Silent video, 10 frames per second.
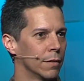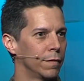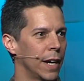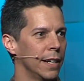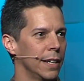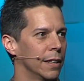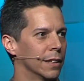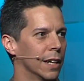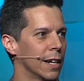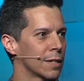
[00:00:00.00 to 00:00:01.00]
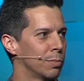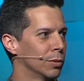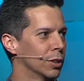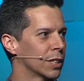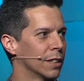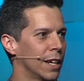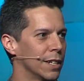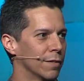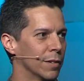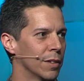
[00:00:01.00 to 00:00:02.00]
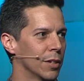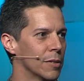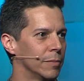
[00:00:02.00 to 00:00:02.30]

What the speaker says: Fighting in the gospel looks a lot different, though.